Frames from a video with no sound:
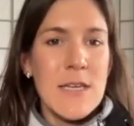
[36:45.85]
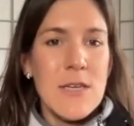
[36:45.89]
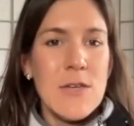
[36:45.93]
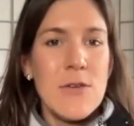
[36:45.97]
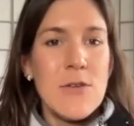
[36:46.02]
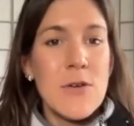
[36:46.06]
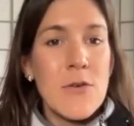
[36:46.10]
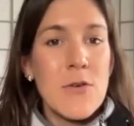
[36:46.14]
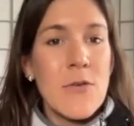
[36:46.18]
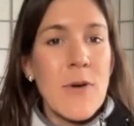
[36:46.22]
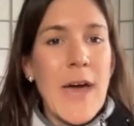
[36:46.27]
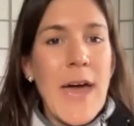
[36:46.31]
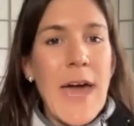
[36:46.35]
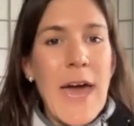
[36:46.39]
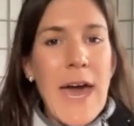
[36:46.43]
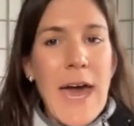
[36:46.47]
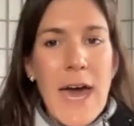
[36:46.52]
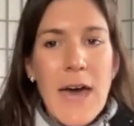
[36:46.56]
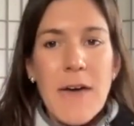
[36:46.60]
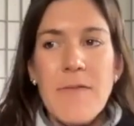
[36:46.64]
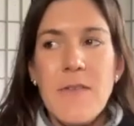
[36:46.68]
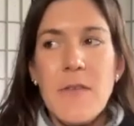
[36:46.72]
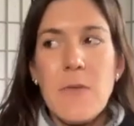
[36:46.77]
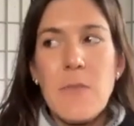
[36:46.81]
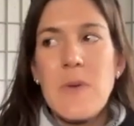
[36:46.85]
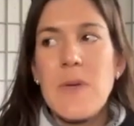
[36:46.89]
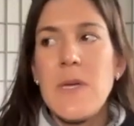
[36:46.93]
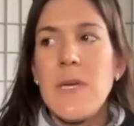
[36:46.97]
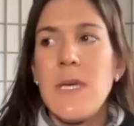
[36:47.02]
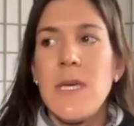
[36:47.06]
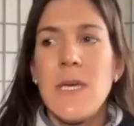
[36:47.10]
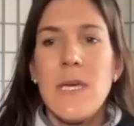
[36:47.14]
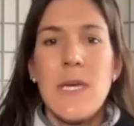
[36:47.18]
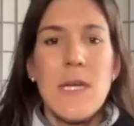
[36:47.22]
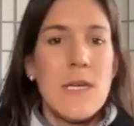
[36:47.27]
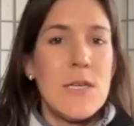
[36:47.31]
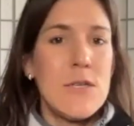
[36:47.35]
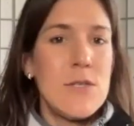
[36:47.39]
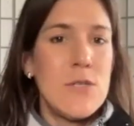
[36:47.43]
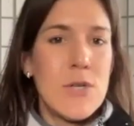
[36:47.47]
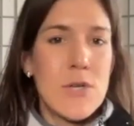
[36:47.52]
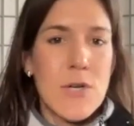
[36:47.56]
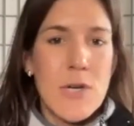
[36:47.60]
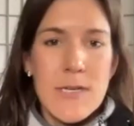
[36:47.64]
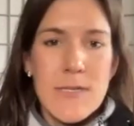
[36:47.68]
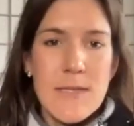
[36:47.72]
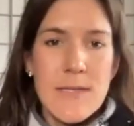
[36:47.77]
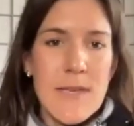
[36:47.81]
You don't have to be an
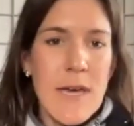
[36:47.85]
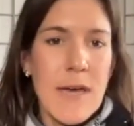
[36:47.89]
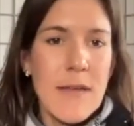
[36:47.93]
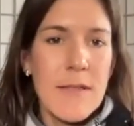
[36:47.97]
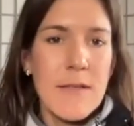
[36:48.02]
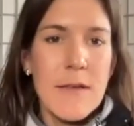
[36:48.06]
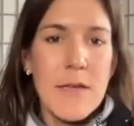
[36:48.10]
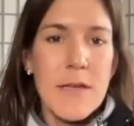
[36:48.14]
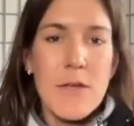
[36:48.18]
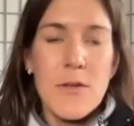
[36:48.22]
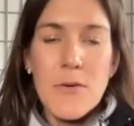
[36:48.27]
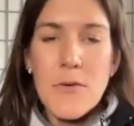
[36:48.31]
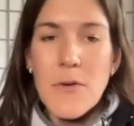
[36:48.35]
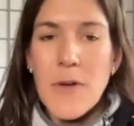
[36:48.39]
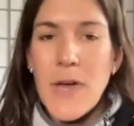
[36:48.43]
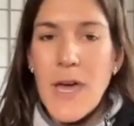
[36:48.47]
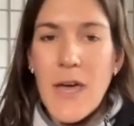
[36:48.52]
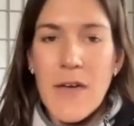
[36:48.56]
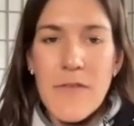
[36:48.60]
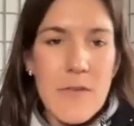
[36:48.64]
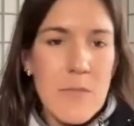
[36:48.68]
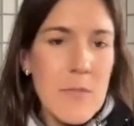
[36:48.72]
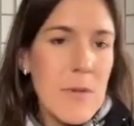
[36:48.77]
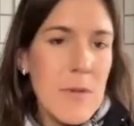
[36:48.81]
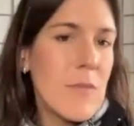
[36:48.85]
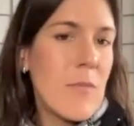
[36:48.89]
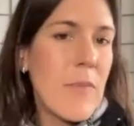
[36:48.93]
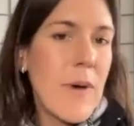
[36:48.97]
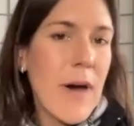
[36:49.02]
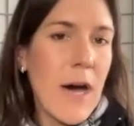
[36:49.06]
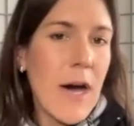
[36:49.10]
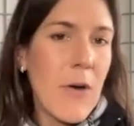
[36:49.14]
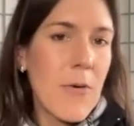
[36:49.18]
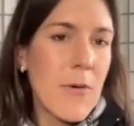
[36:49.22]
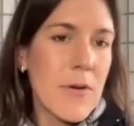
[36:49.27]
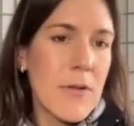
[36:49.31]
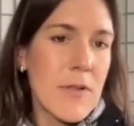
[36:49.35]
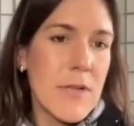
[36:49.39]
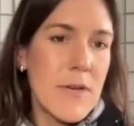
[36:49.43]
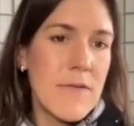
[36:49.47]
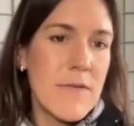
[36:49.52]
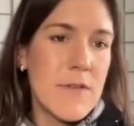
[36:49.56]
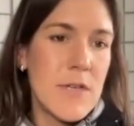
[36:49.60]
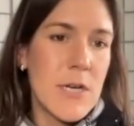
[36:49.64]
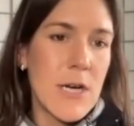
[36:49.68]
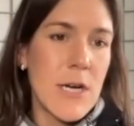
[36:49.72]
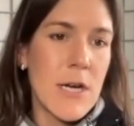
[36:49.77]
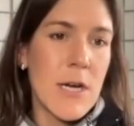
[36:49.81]
endurance athlete. You don't have to be a power
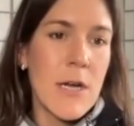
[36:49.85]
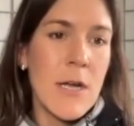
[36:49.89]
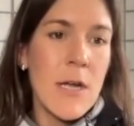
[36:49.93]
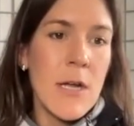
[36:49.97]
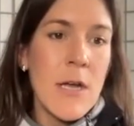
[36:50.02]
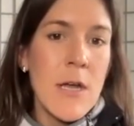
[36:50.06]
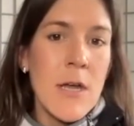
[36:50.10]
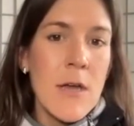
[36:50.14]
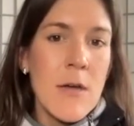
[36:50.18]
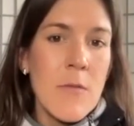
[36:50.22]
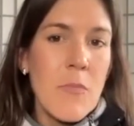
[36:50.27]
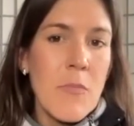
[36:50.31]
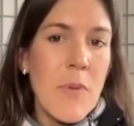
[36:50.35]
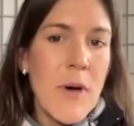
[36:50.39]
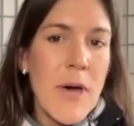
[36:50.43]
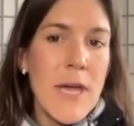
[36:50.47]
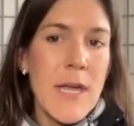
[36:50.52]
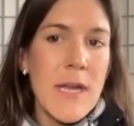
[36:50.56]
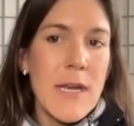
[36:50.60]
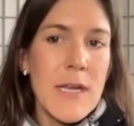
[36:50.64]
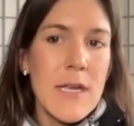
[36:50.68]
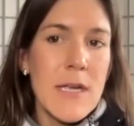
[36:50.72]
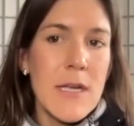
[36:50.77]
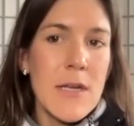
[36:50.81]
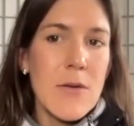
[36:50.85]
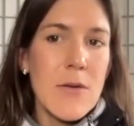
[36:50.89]
lifter, but